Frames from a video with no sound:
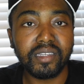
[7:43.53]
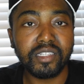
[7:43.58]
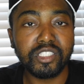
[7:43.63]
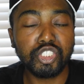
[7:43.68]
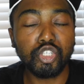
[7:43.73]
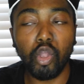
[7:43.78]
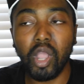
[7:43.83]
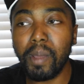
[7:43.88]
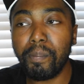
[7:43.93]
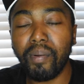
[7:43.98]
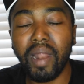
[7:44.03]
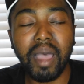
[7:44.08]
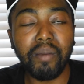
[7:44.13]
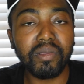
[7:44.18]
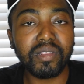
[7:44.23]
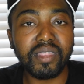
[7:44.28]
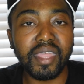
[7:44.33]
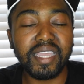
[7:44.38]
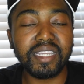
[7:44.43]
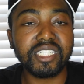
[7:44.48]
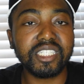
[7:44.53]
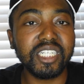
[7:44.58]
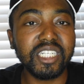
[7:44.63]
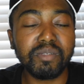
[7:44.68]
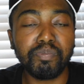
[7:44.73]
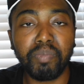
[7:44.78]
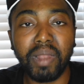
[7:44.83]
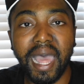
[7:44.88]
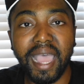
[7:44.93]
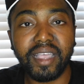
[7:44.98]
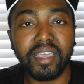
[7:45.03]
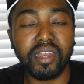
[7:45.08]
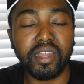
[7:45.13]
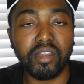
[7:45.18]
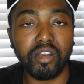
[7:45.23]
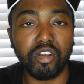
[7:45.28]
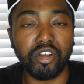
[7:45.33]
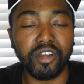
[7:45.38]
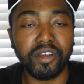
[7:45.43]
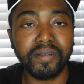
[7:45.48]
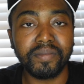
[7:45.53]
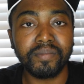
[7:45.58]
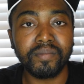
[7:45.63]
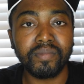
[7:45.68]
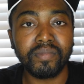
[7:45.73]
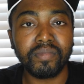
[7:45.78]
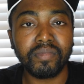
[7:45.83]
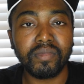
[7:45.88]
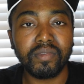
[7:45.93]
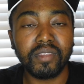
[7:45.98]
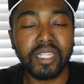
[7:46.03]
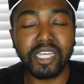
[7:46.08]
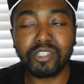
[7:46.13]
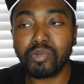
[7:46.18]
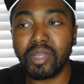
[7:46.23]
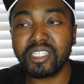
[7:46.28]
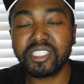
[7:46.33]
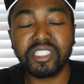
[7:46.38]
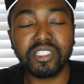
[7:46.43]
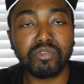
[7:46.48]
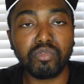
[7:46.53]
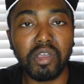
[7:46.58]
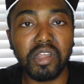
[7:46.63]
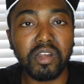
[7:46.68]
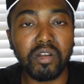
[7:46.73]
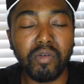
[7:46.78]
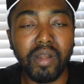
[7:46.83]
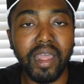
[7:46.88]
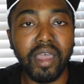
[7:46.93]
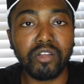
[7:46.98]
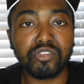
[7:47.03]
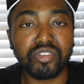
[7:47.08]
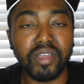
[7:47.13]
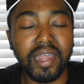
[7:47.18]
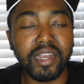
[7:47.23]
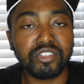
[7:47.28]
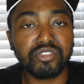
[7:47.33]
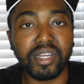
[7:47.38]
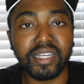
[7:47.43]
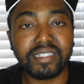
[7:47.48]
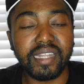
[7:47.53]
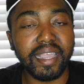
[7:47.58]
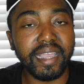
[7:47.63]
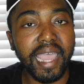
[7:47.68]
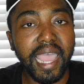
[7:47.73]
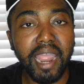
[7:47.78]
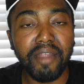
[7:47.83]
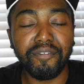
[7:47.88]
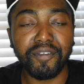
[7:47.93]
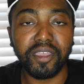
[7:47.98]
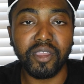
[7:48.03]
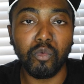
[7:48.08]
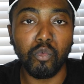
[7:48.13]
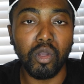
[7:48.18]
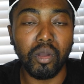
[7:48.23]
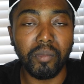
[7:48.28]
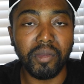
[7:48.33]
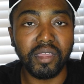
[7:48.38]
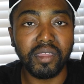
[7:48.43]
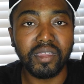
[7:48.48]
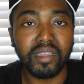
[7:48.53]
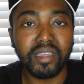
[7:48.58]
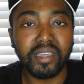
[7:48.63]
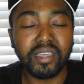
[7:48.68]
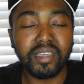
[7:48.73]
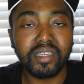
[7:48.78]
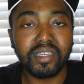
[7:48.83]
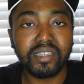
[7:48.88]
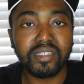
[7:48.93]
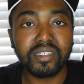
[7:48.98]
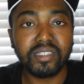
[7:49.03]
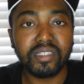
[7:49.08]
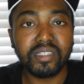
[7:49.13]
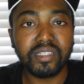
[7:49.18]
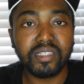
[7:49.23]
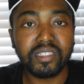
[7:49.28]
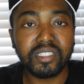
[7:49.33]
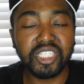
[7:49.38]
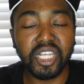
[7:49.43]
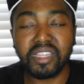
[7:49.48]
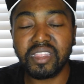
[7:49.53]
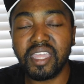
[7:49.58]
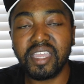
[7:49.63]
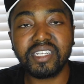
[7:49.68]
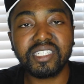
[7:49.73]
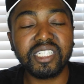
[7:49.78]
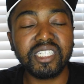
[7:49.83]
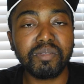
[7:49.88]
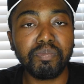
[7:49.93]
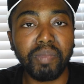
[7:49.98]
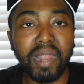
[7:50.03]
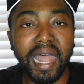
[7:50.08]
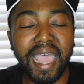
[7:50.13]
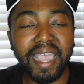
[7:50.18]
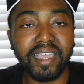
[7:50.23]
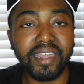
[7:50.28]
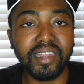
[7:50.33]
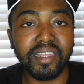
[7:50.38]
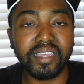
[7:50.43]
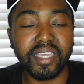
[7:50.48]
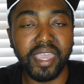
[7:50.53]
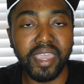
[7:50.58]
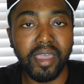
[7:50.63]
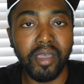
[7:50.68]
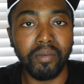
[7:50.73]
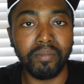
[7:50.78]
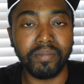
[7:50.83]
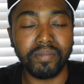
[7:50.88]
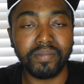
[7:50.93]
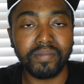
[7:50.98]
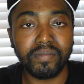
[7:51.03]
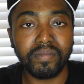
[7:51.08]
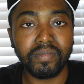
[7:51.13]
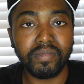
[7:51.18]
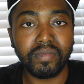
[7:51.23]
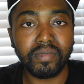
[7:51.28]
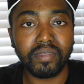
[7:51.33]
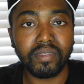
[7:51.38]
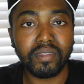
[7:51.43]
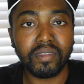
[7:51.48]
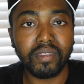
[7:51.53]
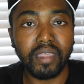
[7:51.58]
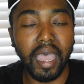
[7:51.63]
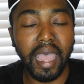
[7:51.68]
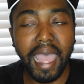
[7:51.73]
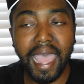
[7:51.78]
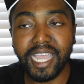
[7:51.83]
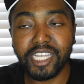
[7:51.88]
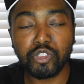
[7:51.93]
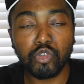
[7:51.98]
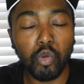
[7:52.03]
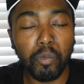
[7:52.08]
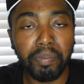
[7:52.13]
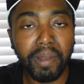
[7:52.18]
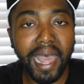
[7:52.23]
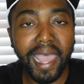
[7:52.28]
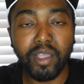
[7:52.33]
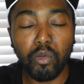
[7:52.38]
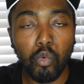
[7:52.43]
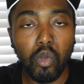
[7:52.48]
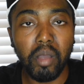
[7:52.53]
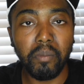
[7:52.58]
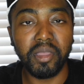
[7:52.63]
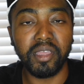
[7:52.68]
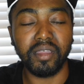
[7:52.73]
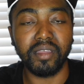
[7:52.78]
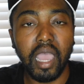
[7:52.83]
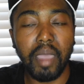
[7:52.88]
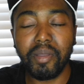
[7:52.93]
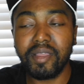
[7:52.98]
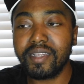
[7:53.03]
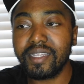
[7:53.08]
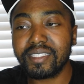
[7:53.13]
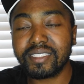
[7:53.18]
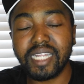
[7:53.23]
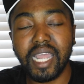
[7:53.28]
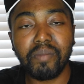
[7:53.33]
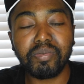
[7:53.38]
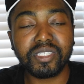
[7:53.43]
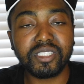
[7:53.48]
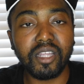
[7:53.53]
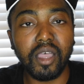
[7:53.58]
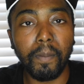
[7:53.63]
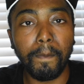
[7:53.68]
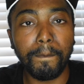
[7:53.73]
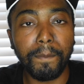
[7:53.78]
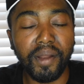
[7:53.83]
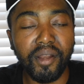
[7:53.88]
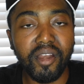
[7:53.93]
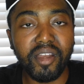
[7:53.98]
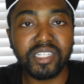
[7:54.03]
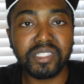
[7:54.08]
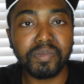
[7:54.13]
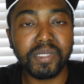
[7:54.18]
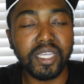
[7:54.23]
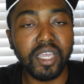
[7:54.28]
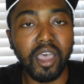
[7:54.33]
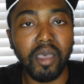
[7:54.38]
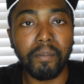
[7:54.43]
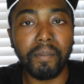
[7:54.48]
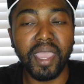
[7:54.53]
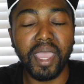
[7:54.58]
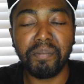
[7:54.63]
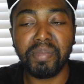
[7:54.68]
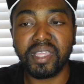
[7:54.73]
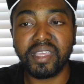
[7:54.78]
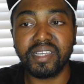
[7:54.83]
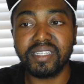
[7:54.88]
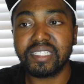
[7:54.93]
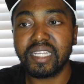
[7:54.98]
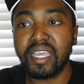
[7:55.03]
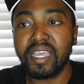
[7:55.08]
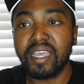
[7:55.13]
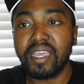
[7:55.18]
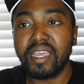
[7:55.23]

Joy probably thinks she's blacker than her. That's why she's running around trying to dress like an African woman. She thinks she's blacker than Kim, an actual black woman. I mean, this type of stuff burns me up, man, because